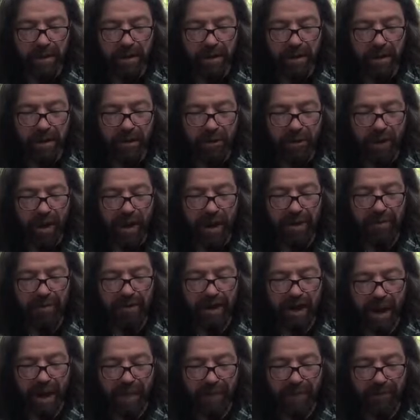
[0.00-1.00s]
You
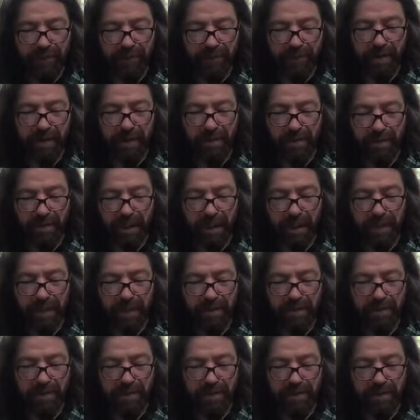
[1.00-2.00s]
have comforted me.
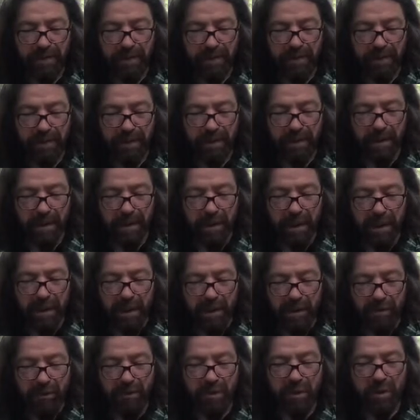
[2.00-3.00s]

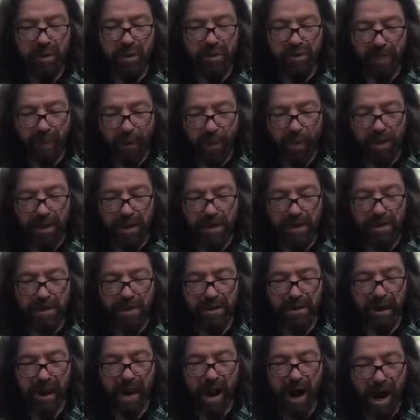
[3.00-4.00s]
You have spoken
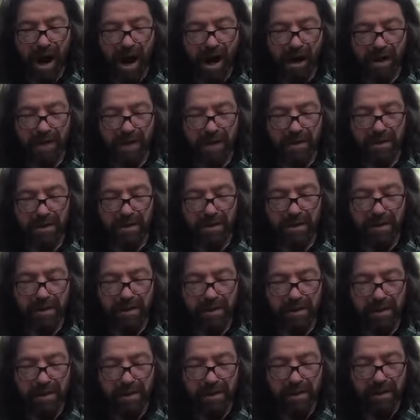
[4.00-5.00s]
to the heart
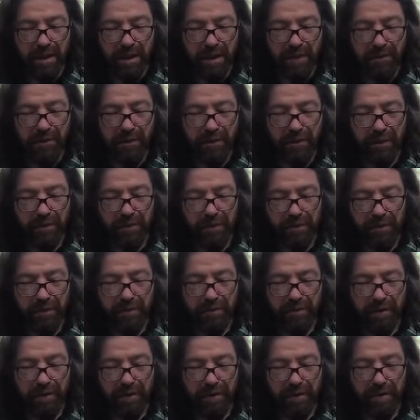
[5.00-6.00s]
of your
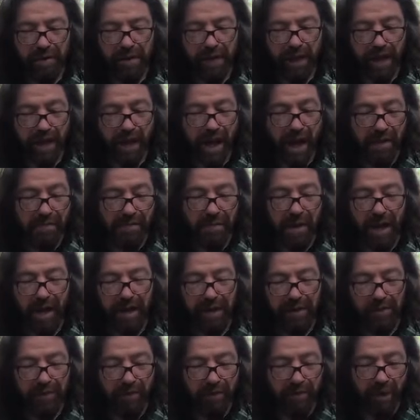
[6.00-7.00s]
servant, and I am not
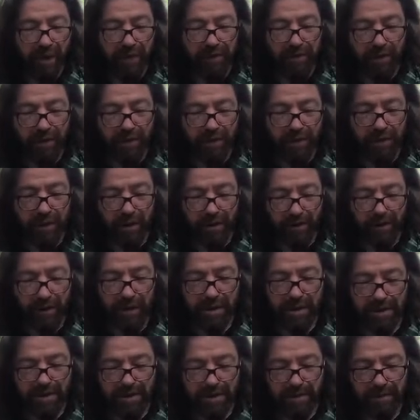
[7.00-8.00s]
even one of your
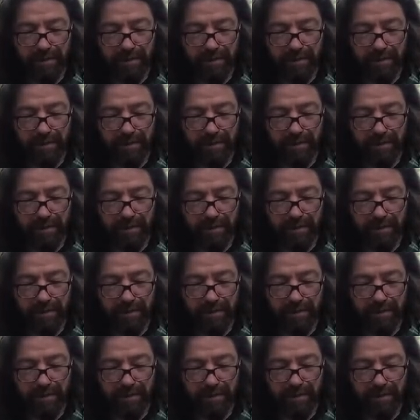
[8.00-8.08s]
servants.